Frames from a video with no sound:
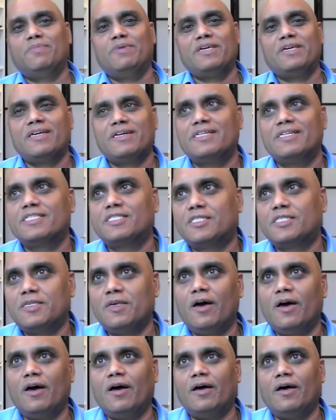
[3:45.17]
because
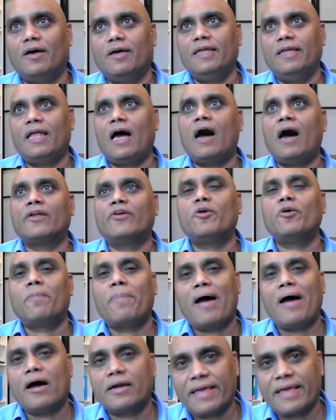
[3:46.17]
on our
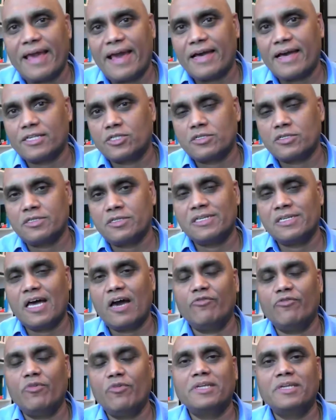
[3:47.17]
podcast till
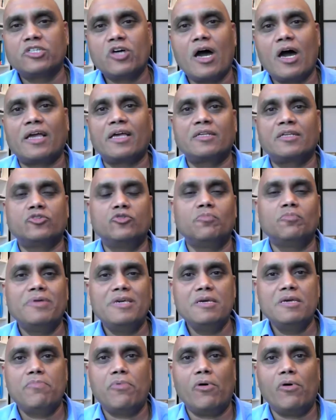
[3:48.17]
now, we've been talking to
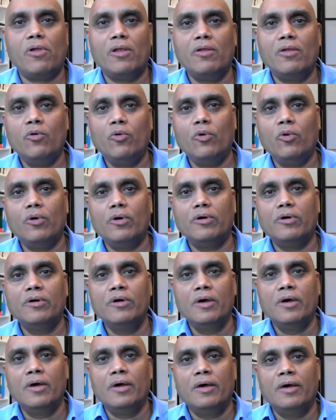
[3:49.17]
people who